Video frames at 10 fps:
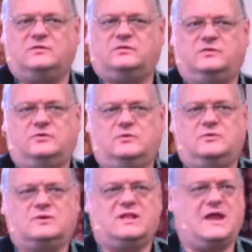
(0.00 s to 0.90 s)

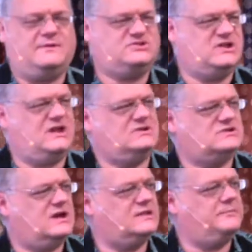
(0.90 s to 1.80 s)
to climate change
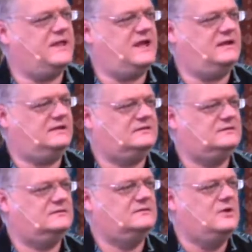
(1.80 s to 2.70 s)
on the planet,
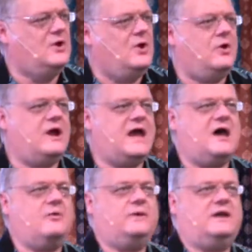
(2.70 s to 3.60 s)
or
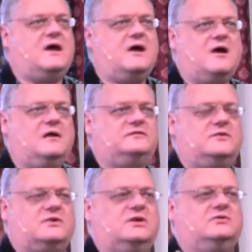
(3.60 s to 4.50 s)
how we are
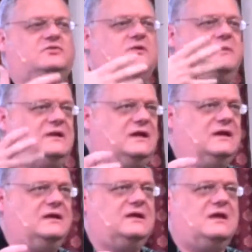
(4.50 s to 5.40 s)
also
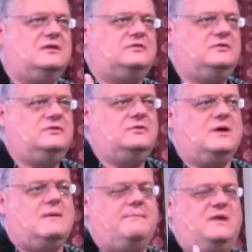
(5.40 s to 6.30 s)
contributing to
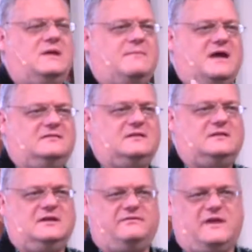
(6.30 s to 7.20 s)
minimizing
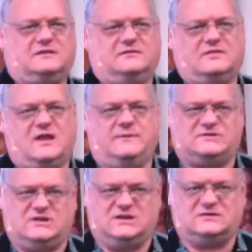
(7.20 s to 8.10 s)
the effect of climate
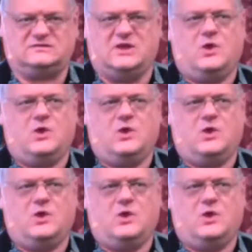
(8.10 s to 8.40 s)
change.